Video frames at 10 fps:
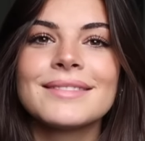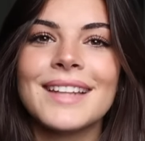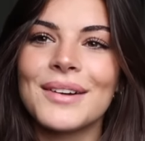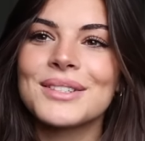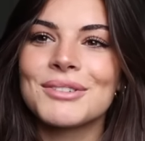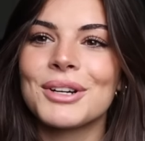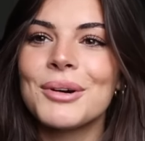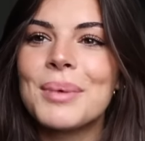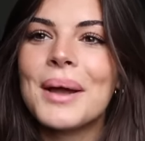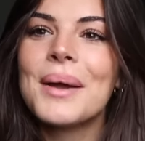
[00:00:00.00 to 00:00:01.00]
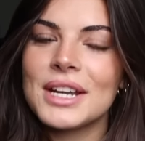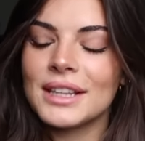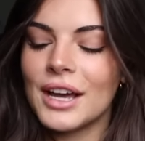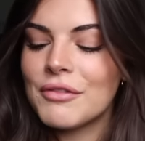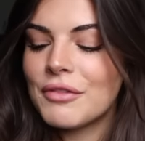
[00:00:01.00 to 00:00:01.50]
That was the trope, which I
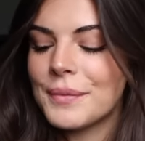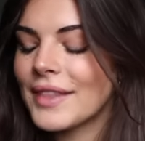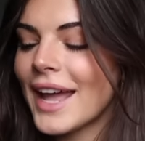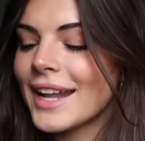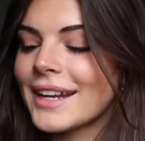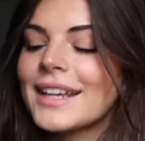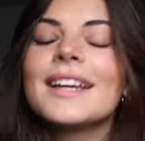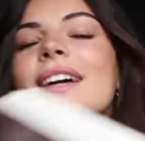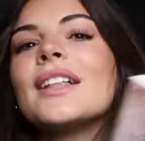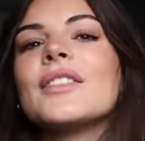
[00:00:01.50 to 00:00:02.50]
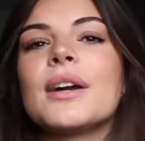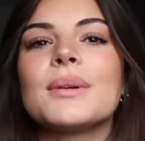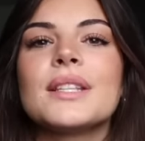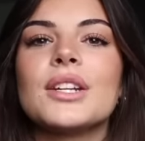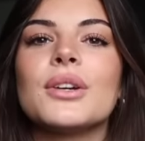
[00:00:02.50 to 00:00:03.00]
love. Then there
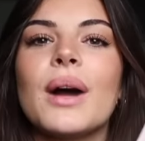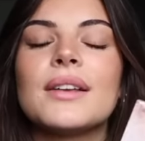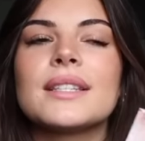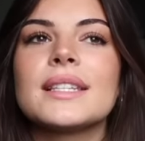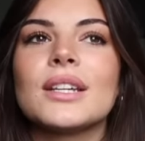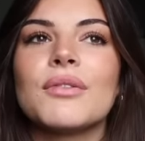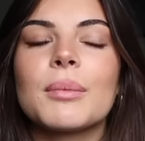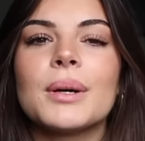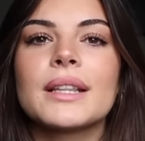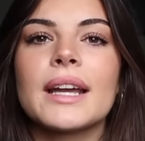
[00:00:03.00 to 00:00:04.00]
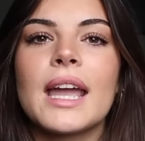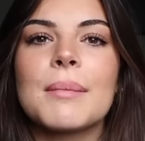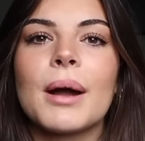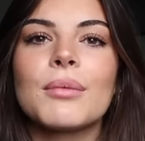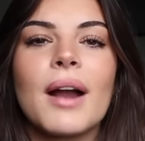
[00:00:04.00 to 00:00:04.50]
was the new Elsie Silver book that
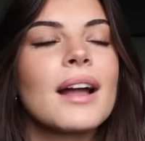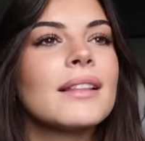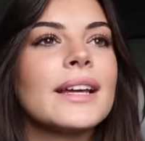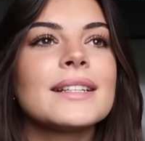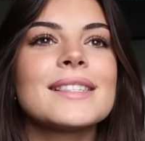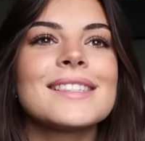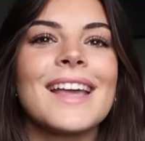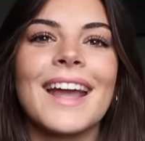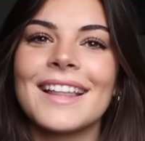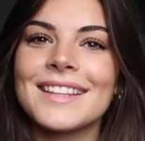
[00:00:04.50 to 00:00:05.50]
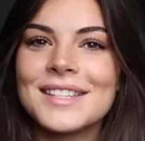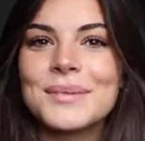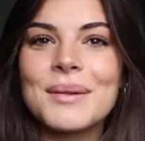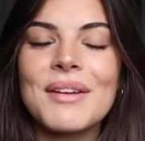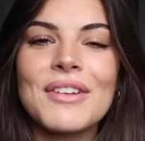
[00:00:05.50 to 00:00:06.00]
came out, Reckless, and this is
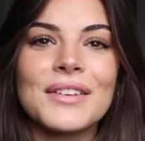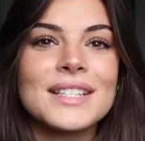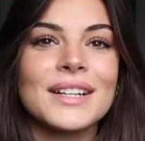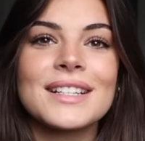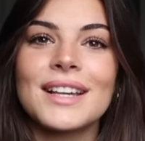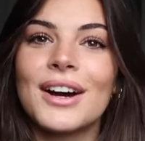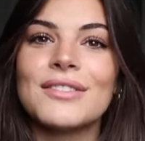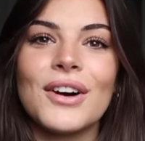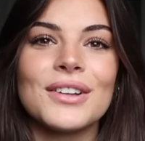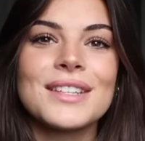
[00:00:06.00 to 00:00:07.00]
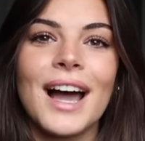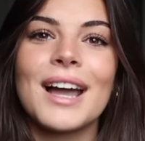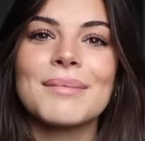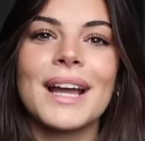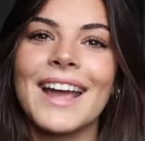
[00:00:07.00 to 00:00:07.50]
one of my favorite series of all
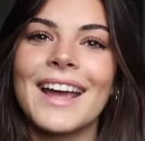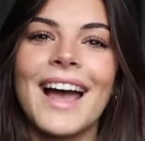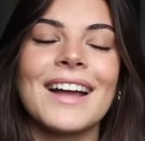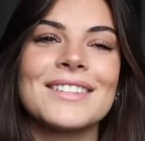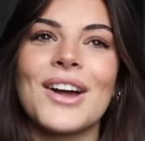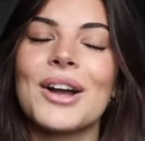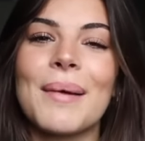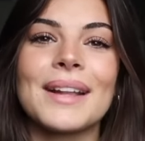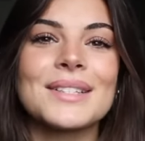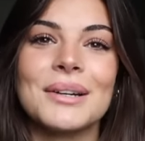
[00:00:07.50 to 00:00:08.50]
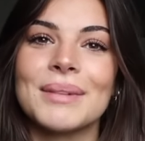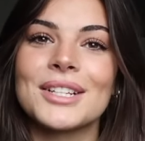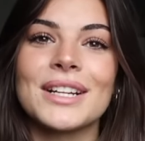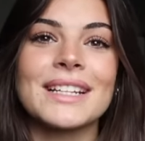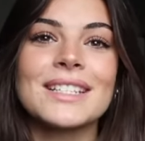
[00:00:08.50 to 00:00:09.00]
time. Like, I talk about it so
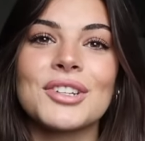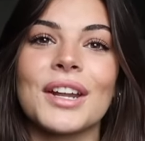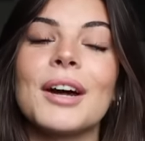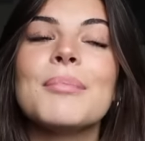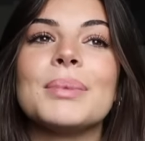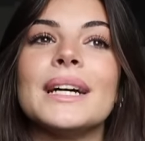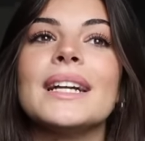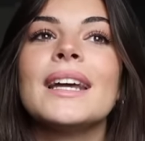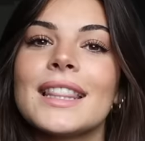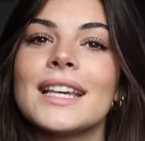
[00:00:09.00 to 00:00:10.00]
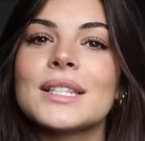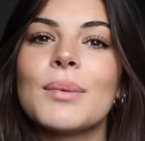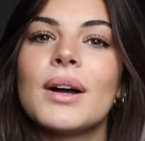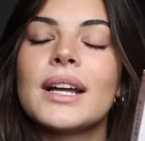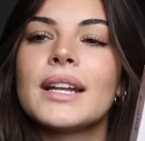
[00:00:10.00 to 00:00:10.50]
much, I need to shut up, but this
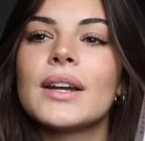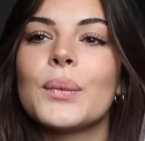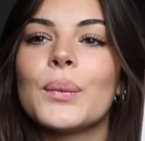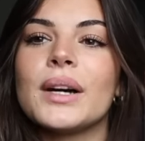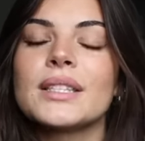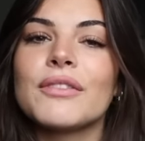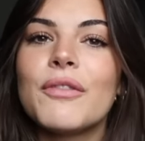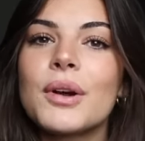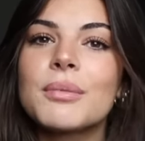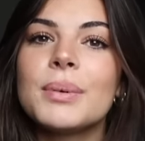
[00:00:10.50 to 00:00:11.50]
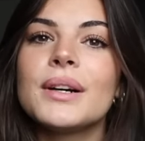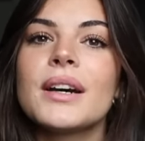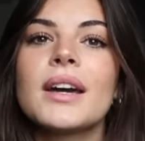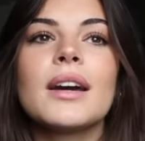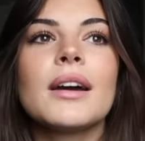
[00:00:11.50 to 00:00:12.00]
one was the fourth
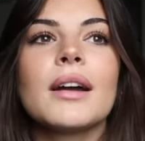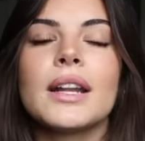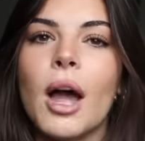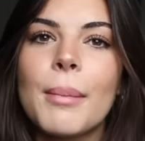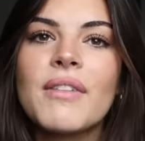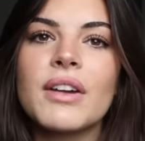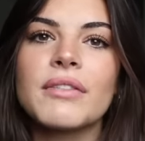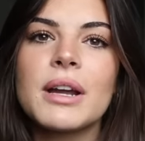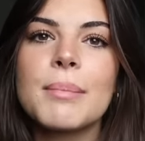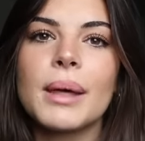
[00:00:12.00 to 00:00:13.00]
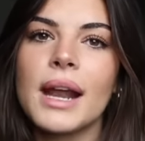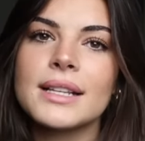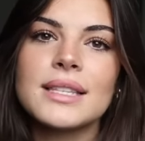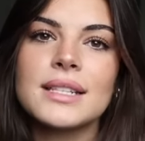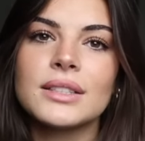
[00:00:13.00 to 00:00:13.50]
book. Not my favorite, but I
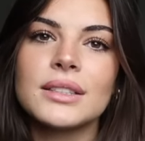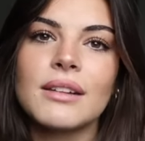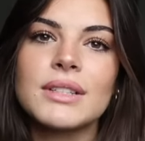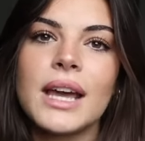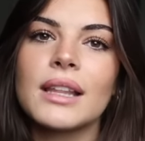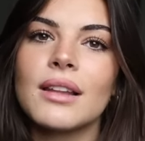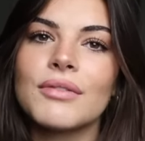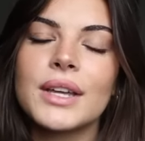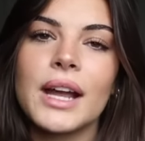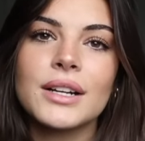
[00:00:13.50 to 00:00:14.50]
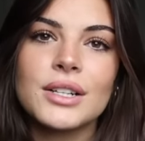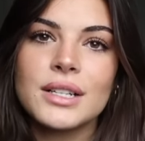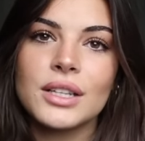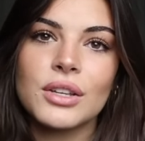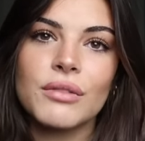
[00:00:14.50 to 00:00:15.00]
still loved it. I love the
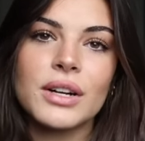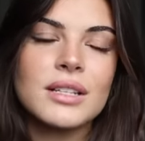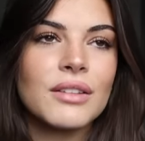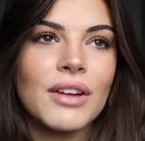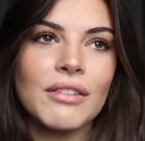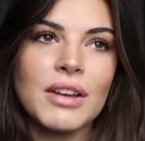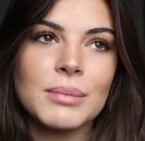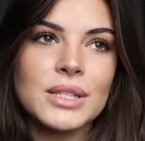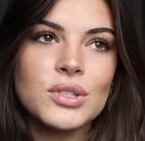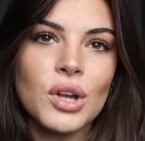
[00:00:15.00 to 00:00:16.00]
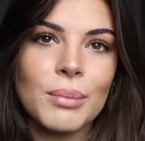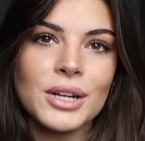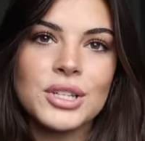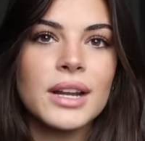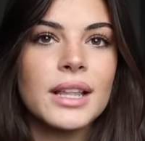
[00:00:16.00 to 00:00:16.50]
characters and the universe and the found family so
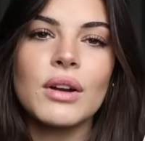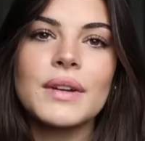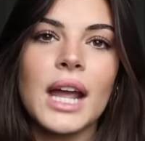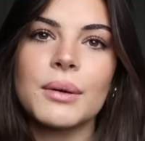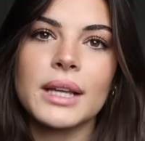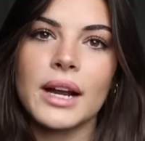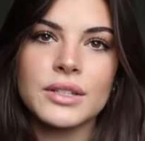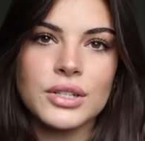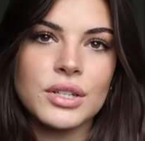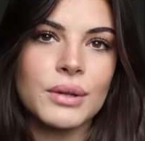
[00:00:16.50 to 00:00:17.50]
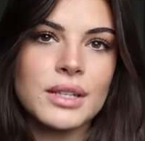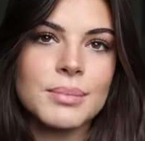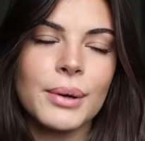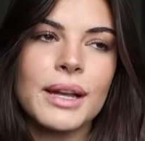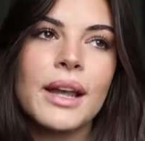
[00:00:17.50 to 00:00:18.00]
much that I don't even care what the characters do at this
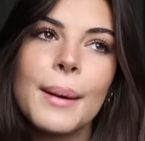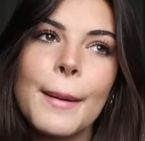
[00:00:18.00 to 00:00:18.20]
point.